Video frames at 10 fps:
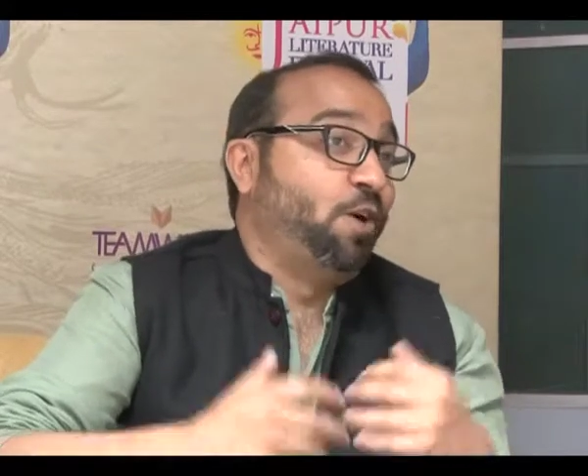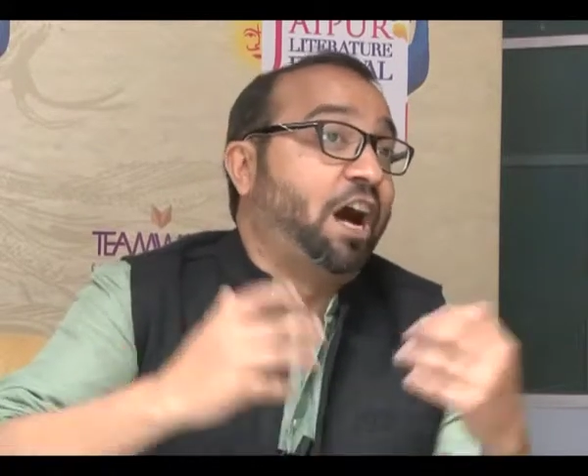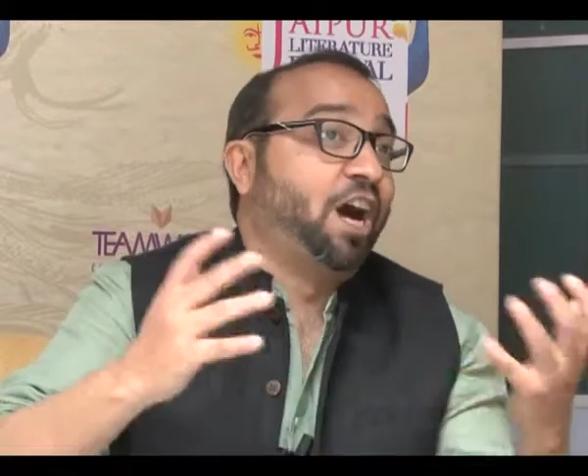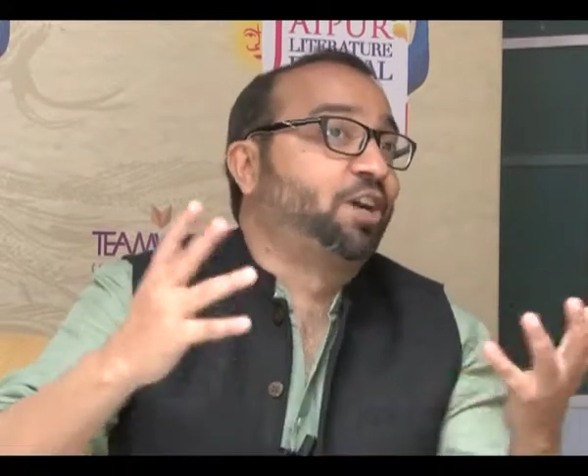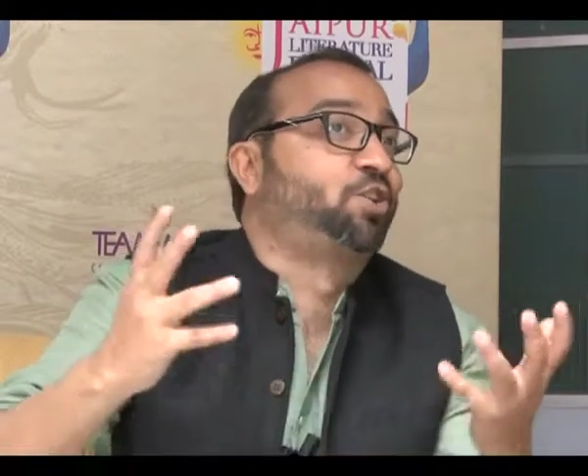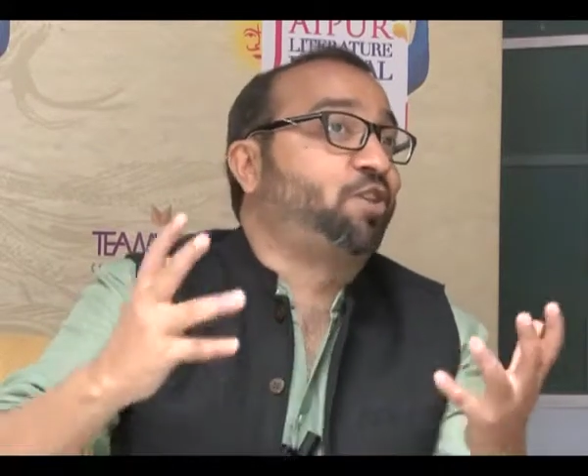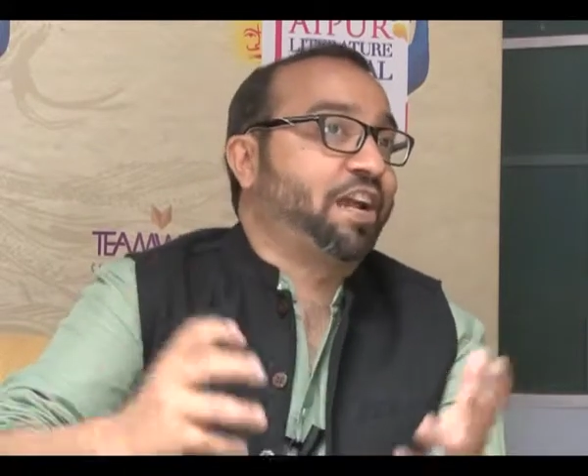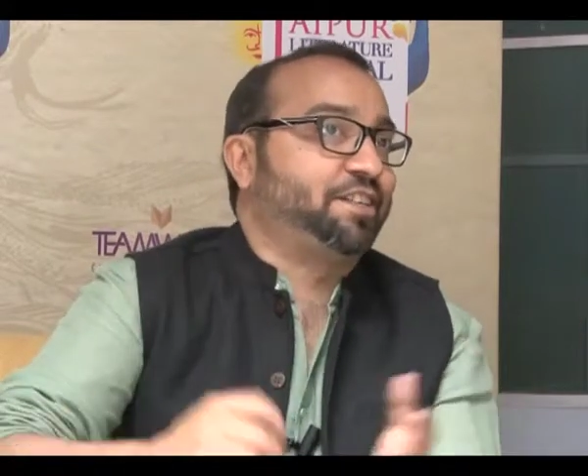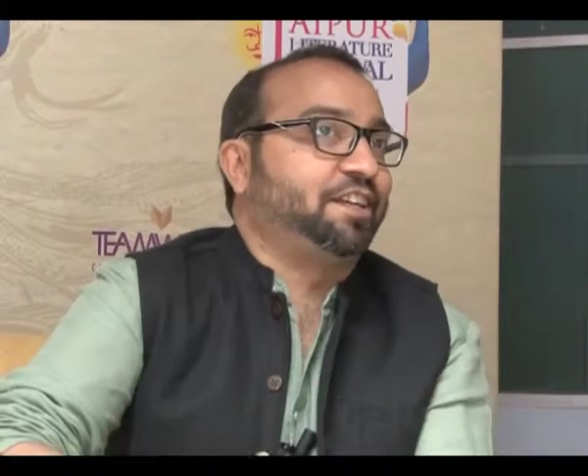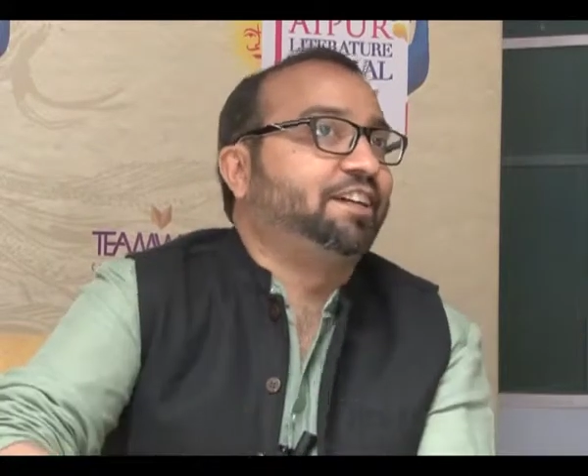our
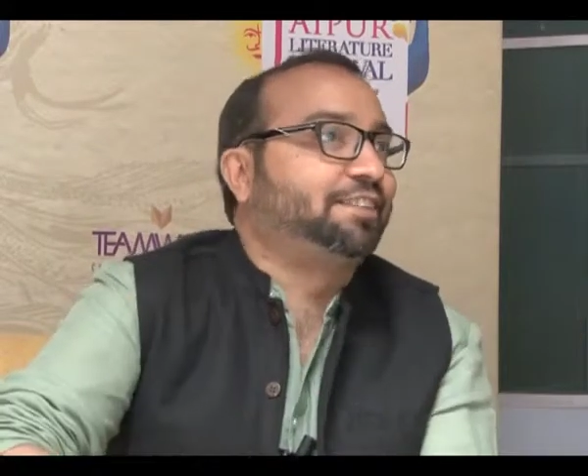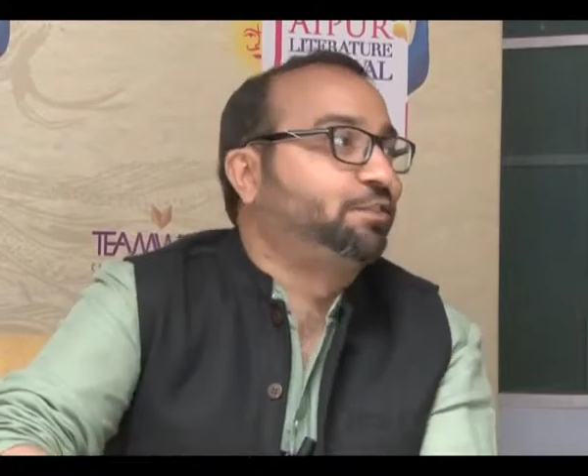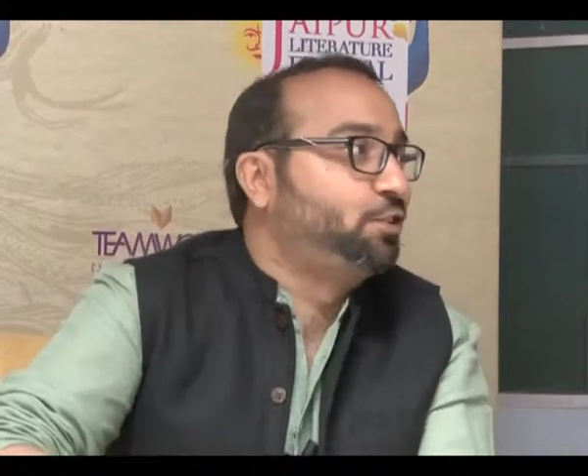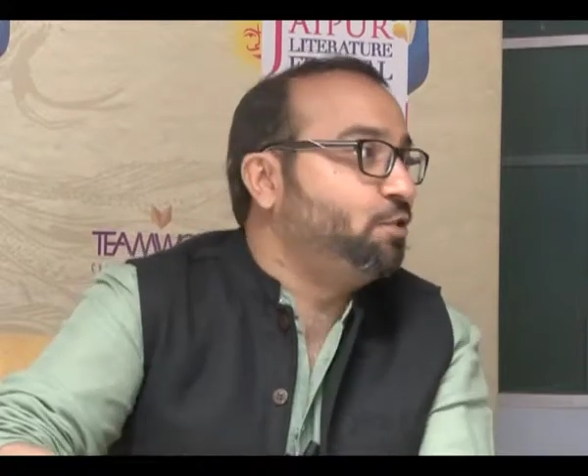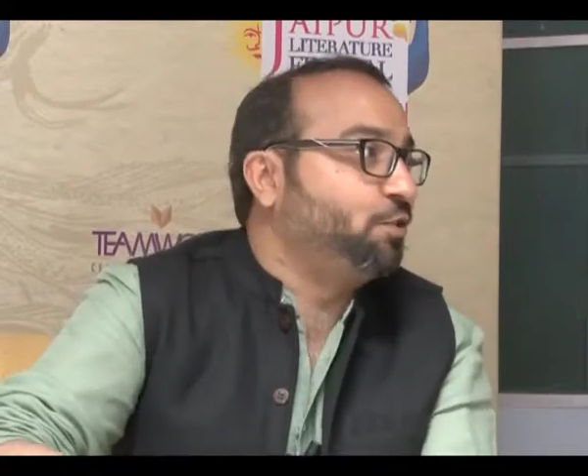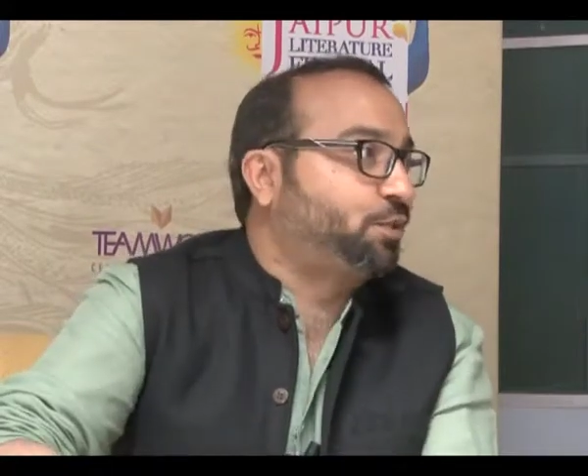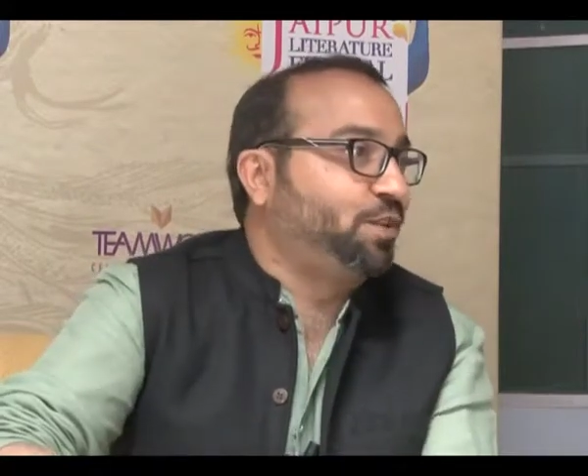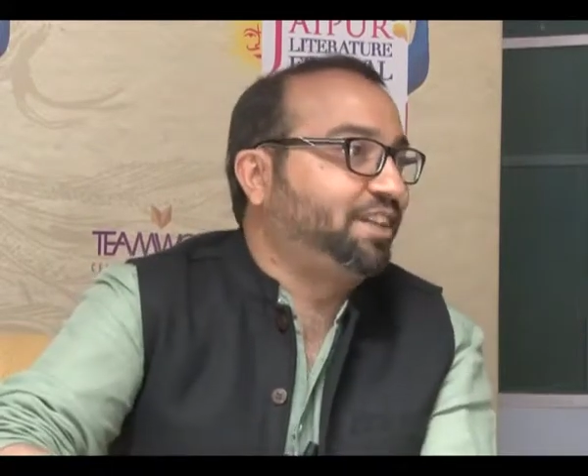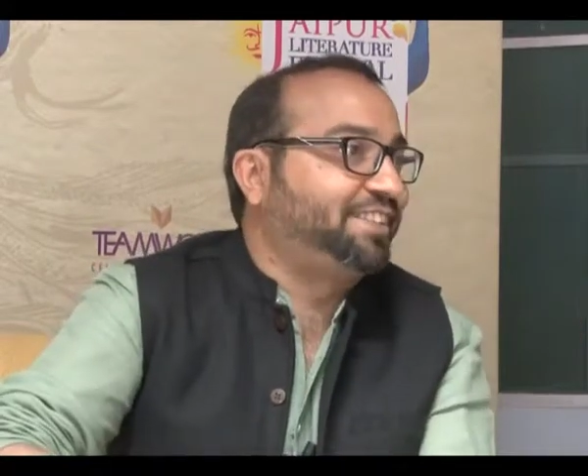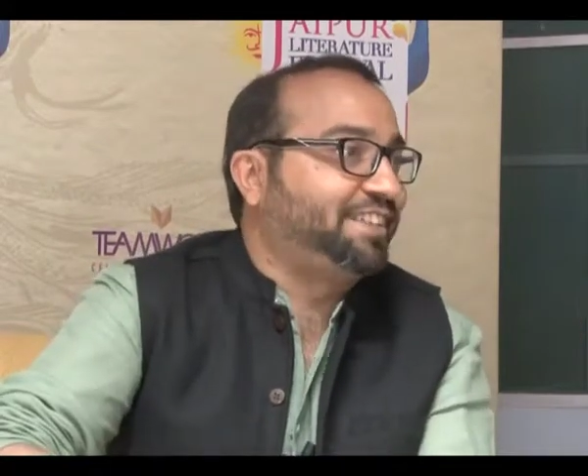great years of growth
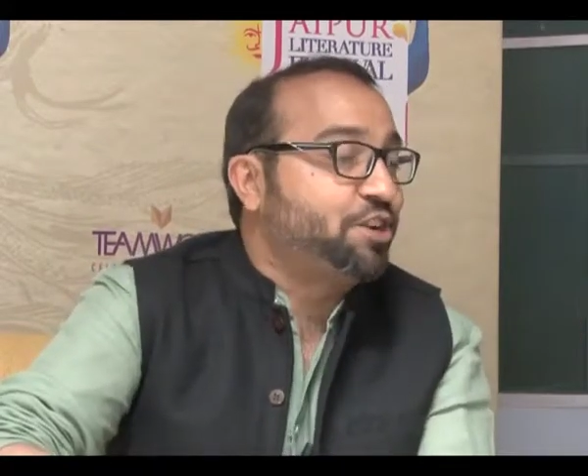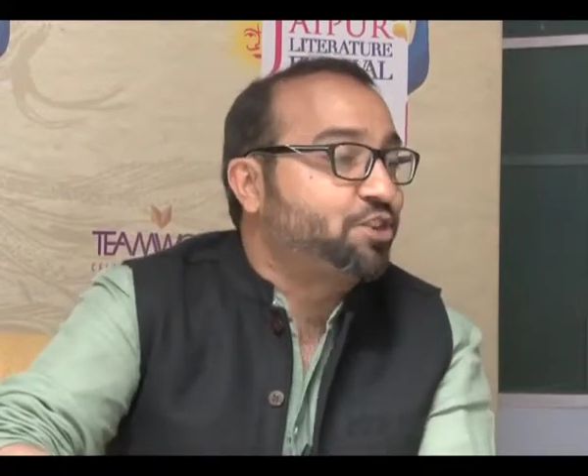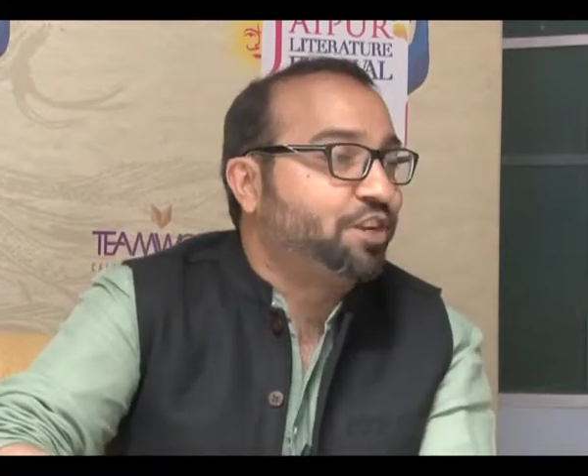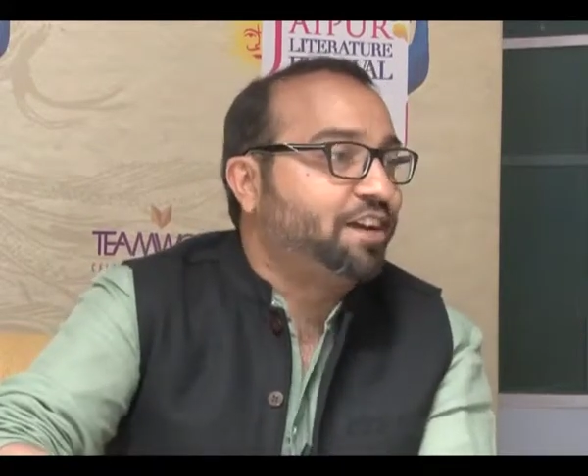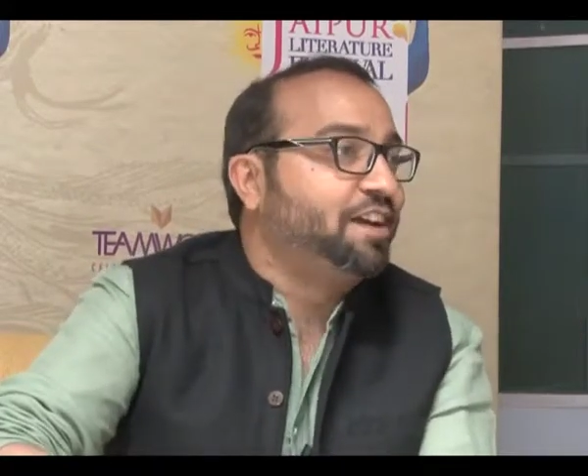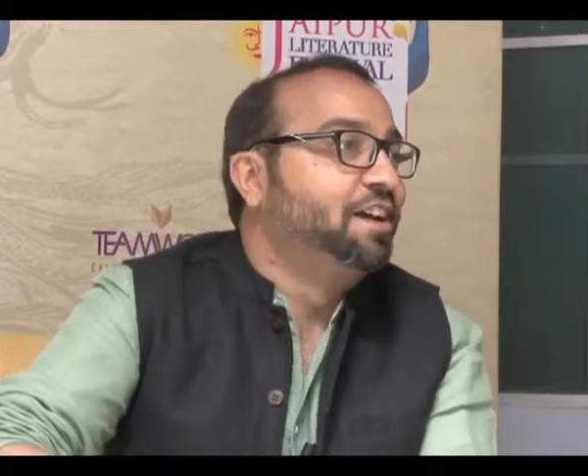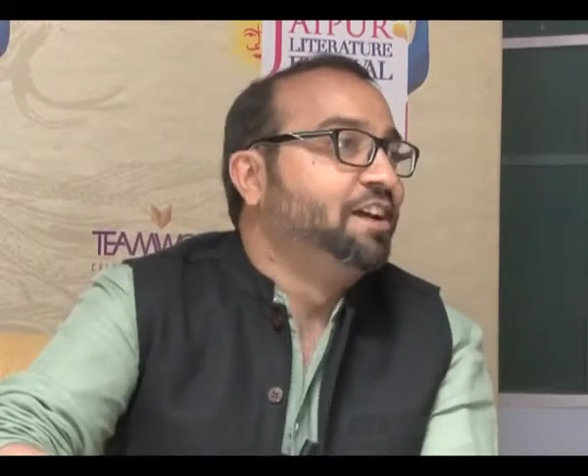were essentially